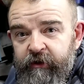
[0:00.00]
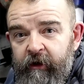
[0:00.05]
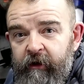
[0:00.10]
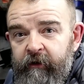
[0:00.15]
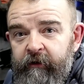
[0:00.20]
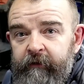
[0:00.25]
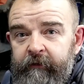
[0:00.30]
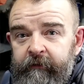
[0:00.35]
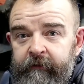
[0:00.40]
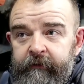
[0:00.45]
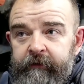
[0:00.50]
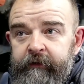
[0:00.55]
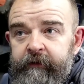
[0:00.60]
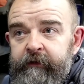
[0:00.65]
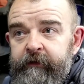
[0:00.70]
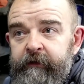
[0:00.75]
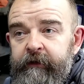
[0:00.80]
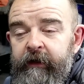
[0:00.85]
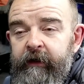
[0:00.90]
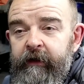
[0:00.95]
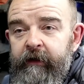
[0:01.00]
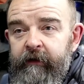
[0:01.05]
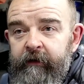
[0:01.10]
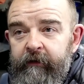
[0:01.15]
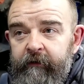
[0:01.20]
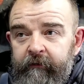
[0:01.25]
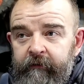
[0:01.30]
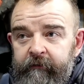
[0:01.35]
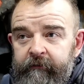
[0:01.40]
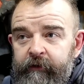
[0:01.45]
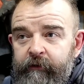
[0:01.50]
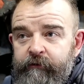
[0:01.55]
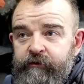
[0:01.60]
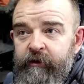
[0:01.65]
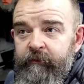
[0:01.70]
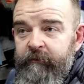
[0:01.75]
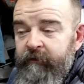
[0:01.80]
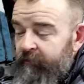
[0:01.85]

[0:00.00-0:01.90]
on YouTube